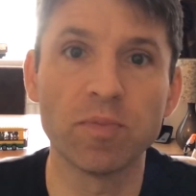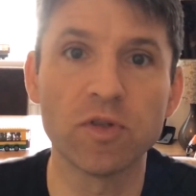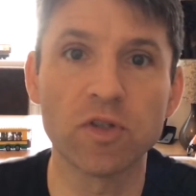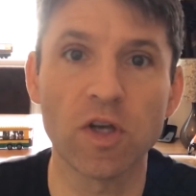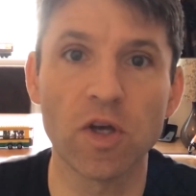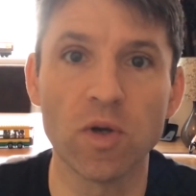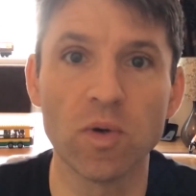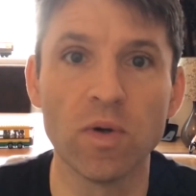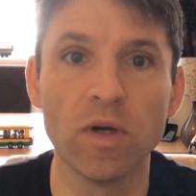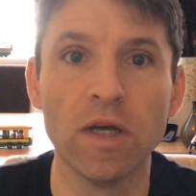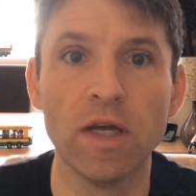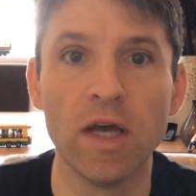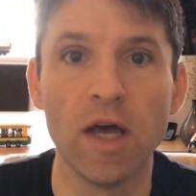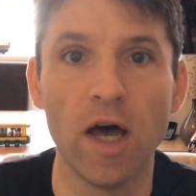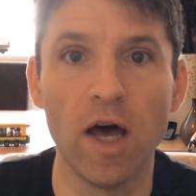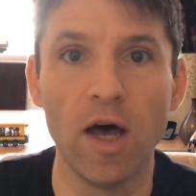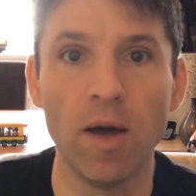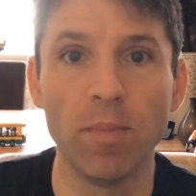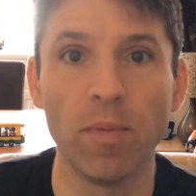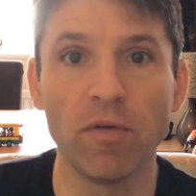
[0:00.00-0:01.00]
So
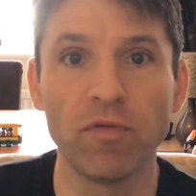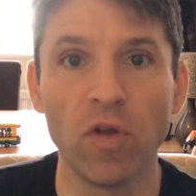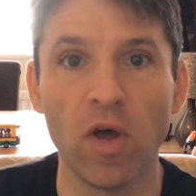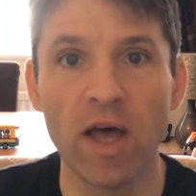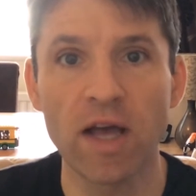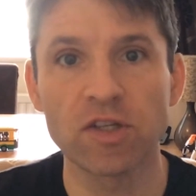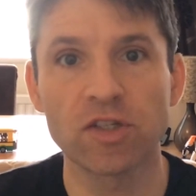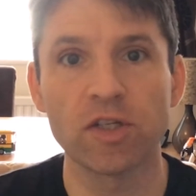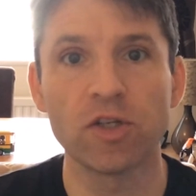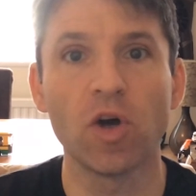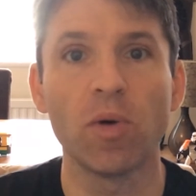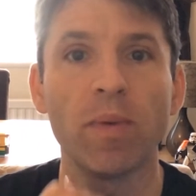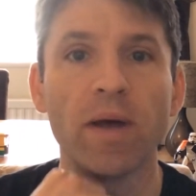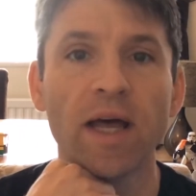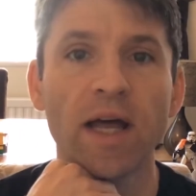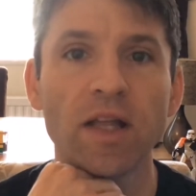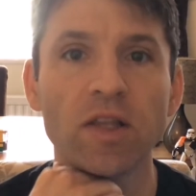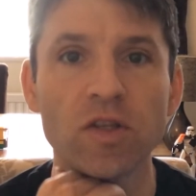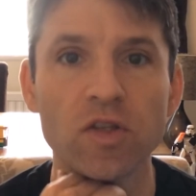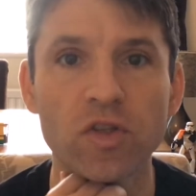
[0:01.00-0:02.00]
I've not actually got my
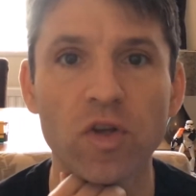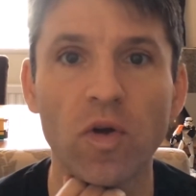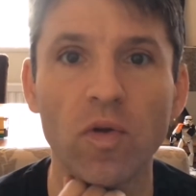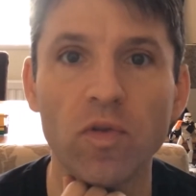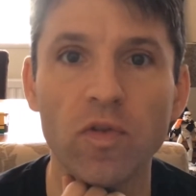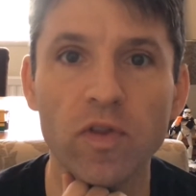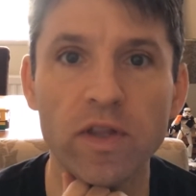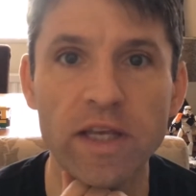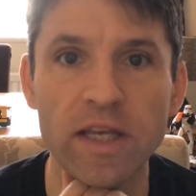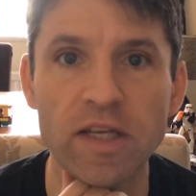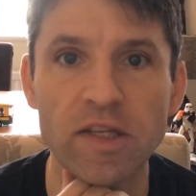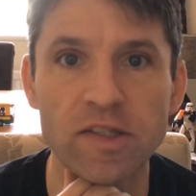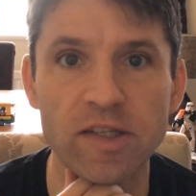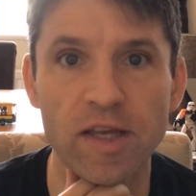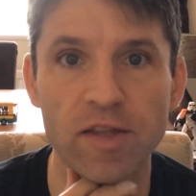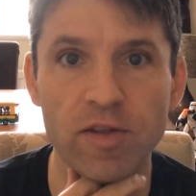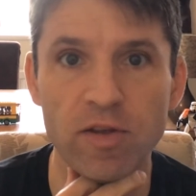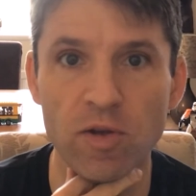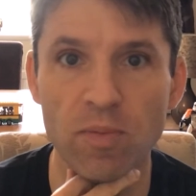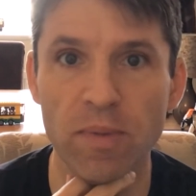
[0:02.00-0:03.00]
hands on the
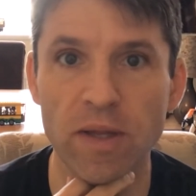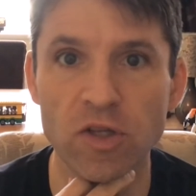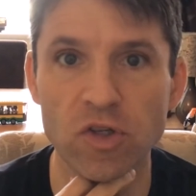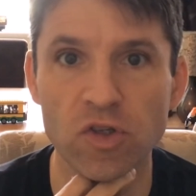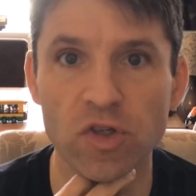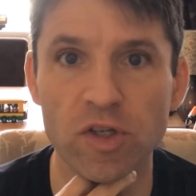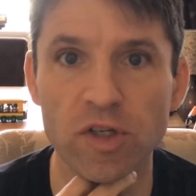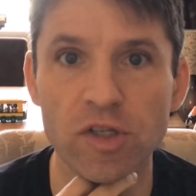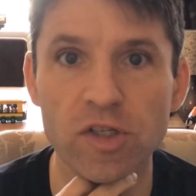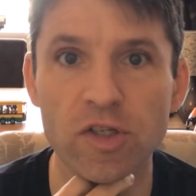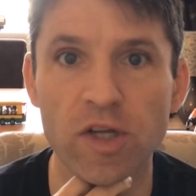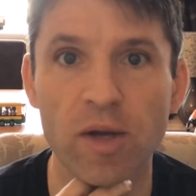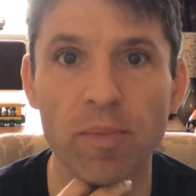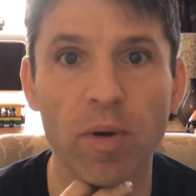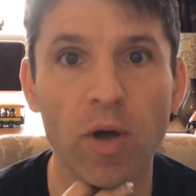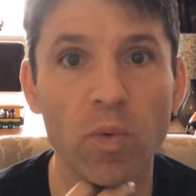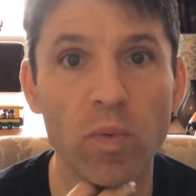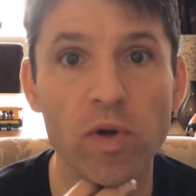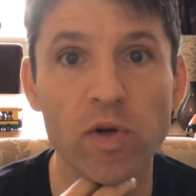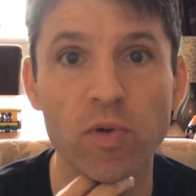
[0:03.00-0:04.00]
set that you mentioned.
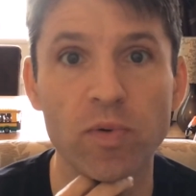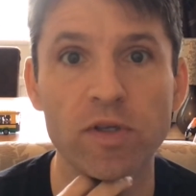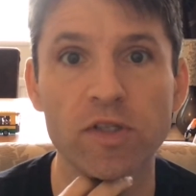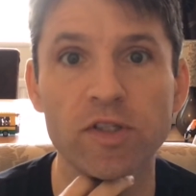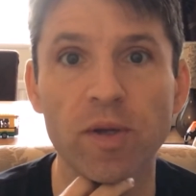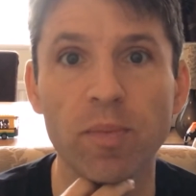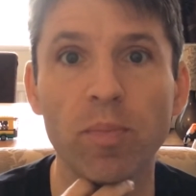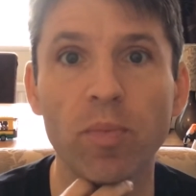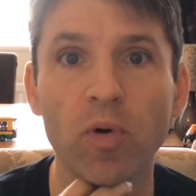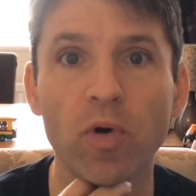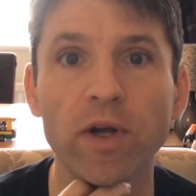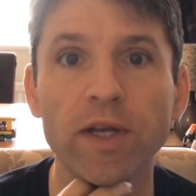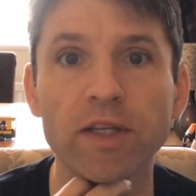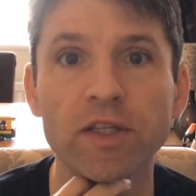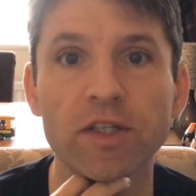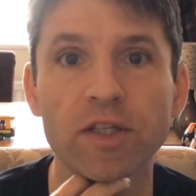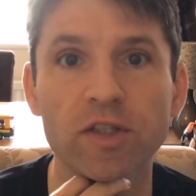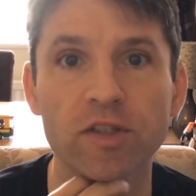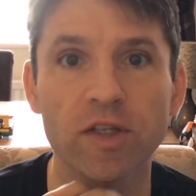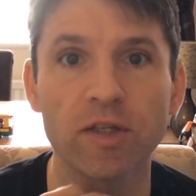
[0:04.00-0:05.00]
I will do at some point
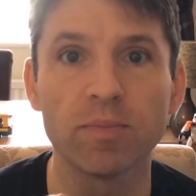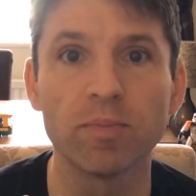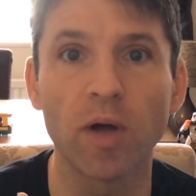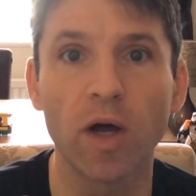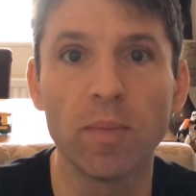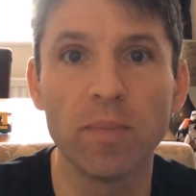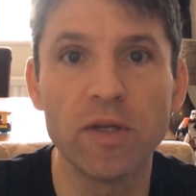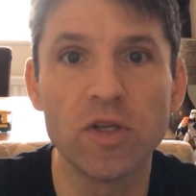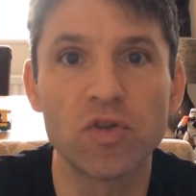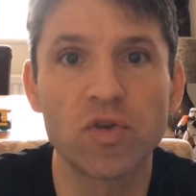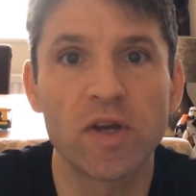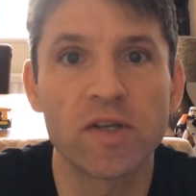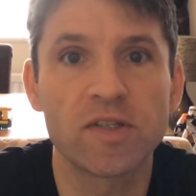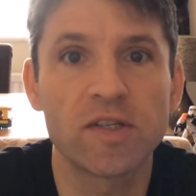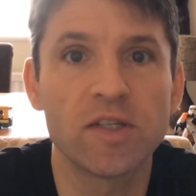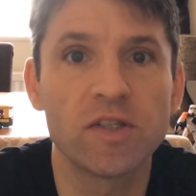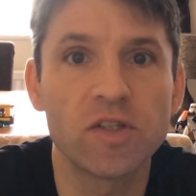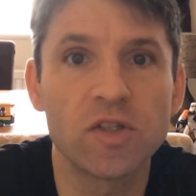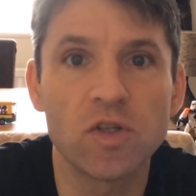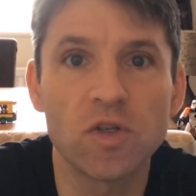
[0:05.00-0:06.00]
because I'm
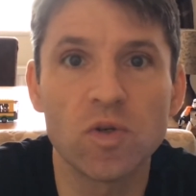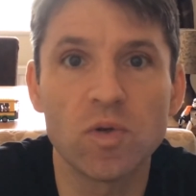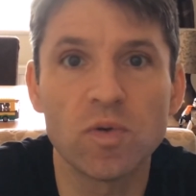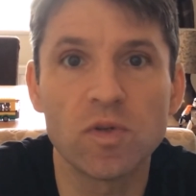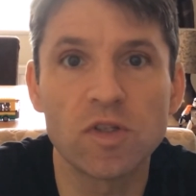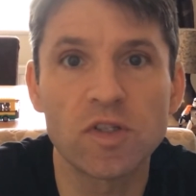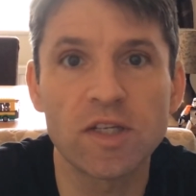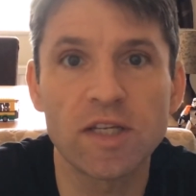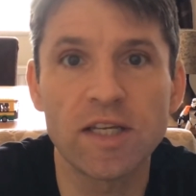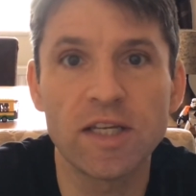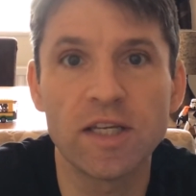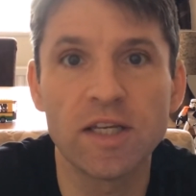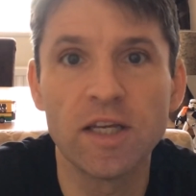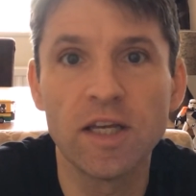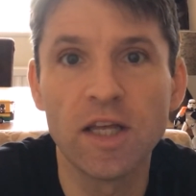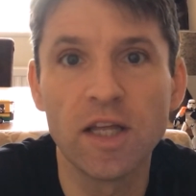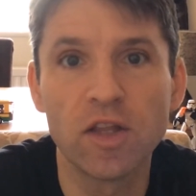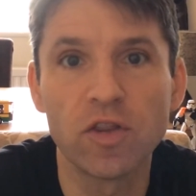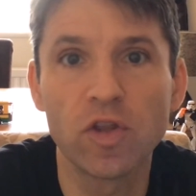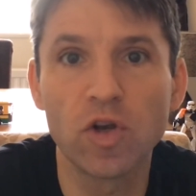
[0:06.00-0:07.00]
interested to see
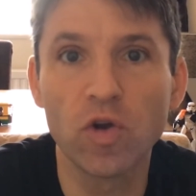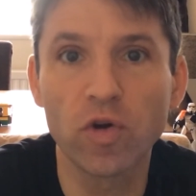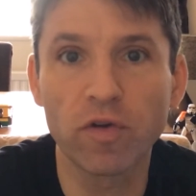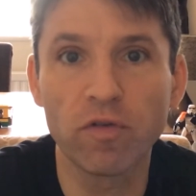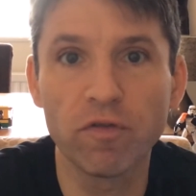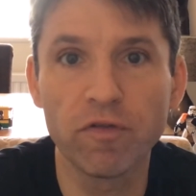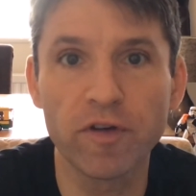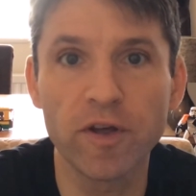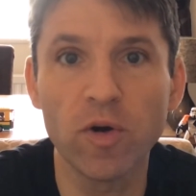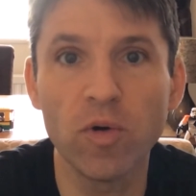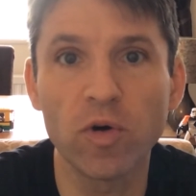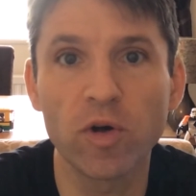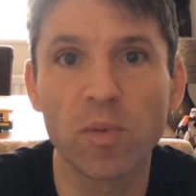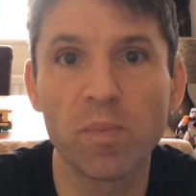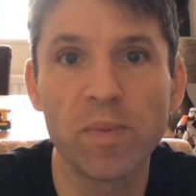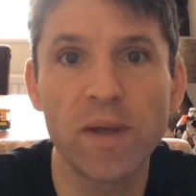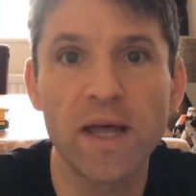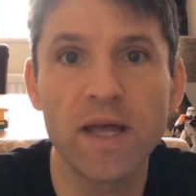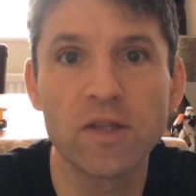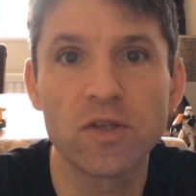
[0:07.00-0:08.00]
the look and feel
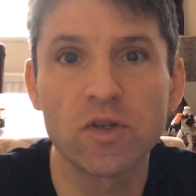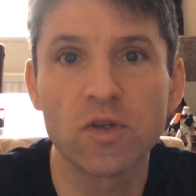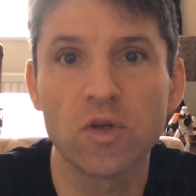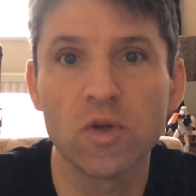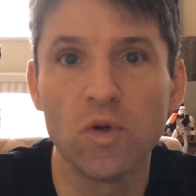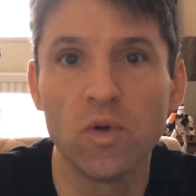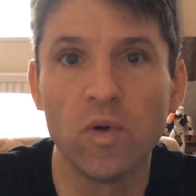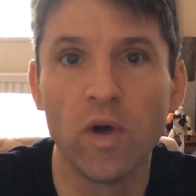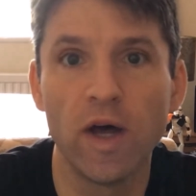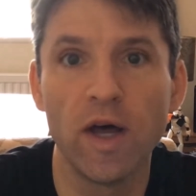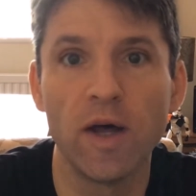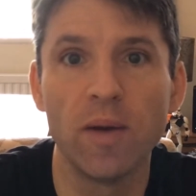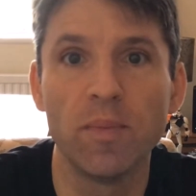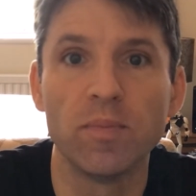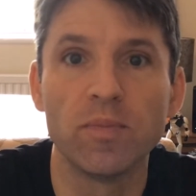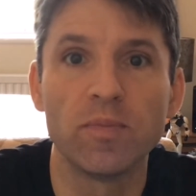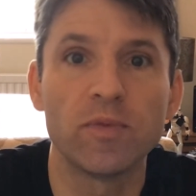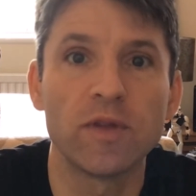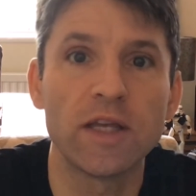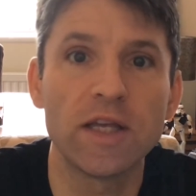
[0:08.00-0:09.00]
compared to
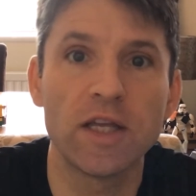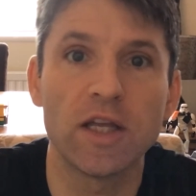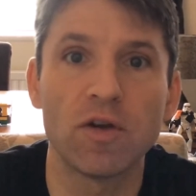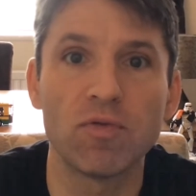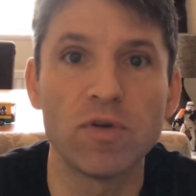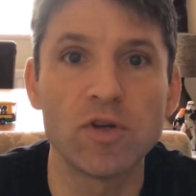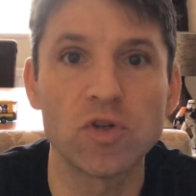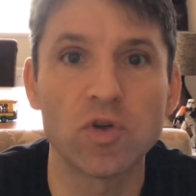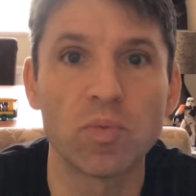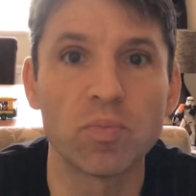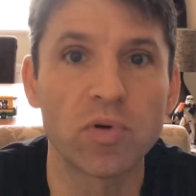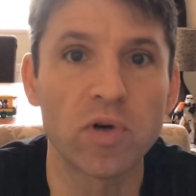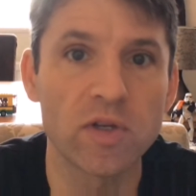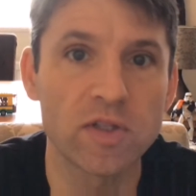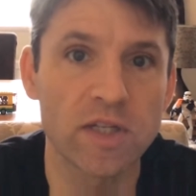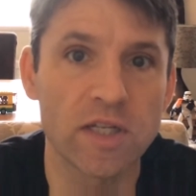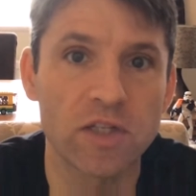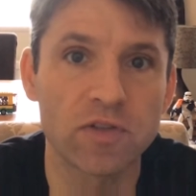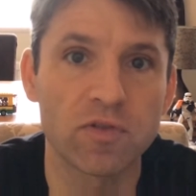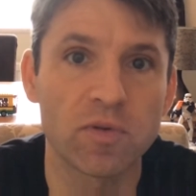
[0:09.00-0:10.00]
the original
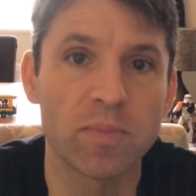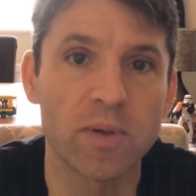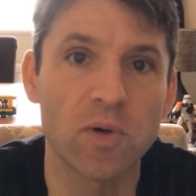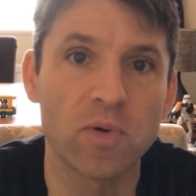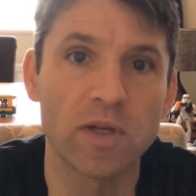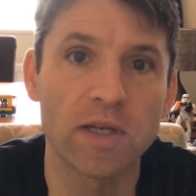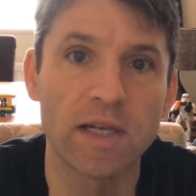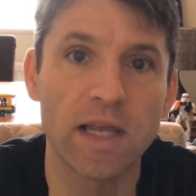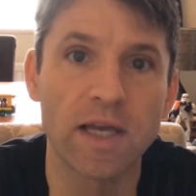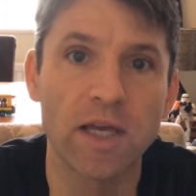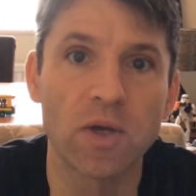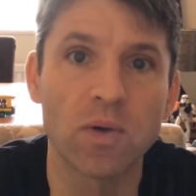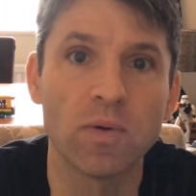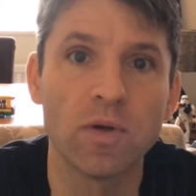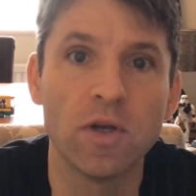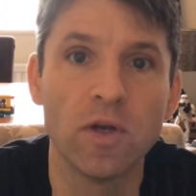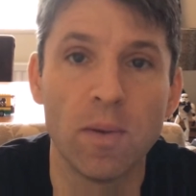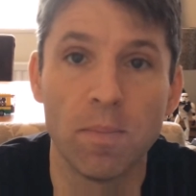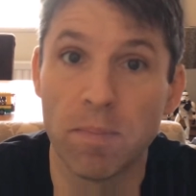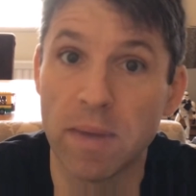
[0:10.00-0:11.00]
process for building Lego,
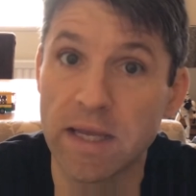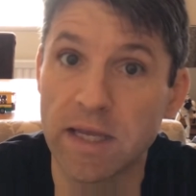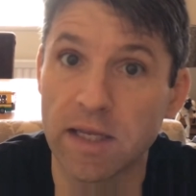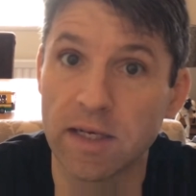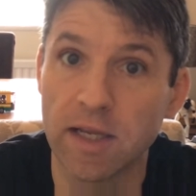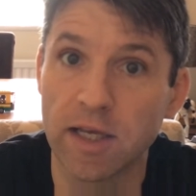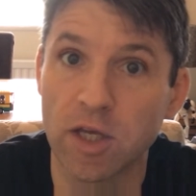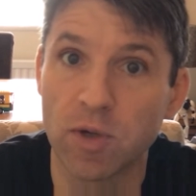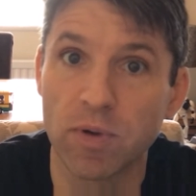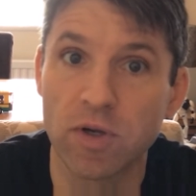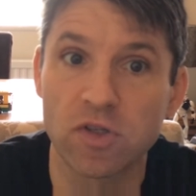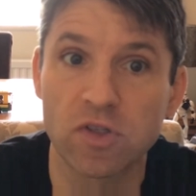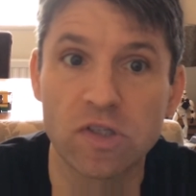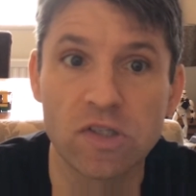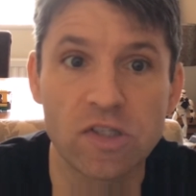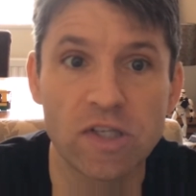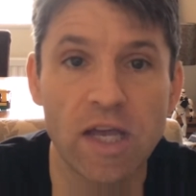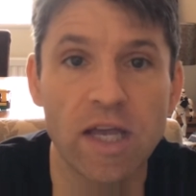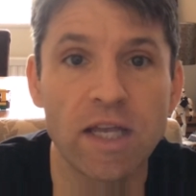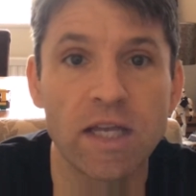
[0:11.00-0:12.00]
making Lego I
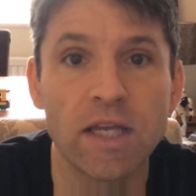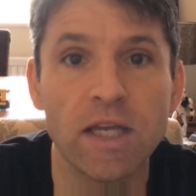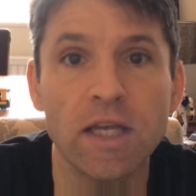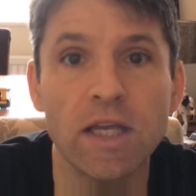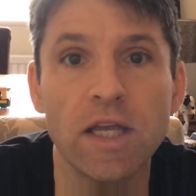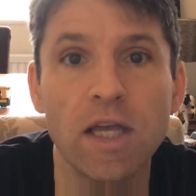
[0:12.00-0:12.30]
should say.